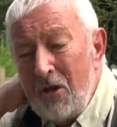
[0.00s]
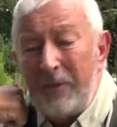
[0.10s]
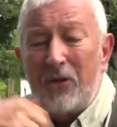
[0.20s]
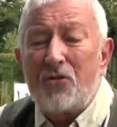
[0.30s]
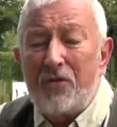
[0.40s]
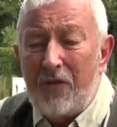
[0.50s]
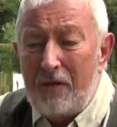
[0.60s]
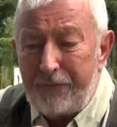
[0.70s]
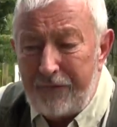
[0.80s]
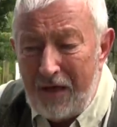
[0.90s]
because of
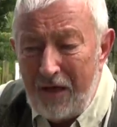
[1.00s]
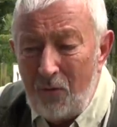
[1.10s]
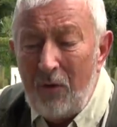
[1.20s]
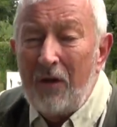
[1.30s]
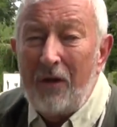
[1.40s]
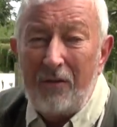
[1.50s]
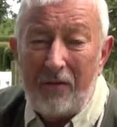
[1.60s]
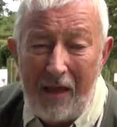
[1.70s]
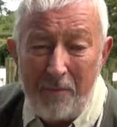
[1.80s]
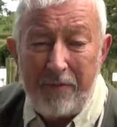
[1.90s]
their flow and
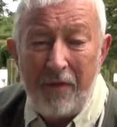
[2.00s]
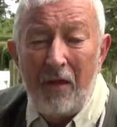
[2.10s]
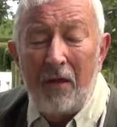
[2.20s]
depth